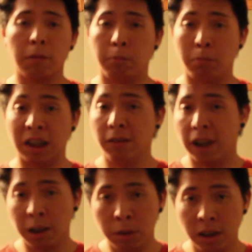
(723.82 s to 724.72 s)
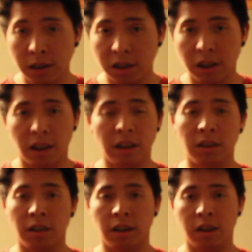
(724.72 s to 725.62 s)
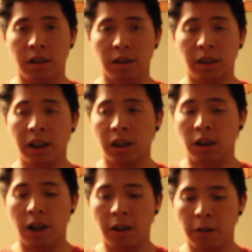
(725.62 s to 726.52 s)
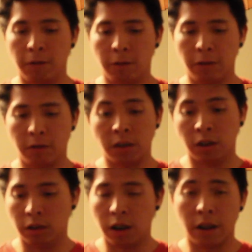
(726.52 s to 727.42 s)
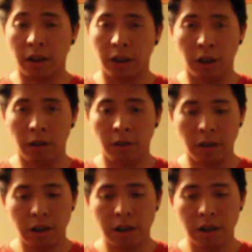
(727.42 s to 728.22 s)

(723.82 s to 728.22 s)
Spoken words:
of B vitamins, and you're getting a lot of the good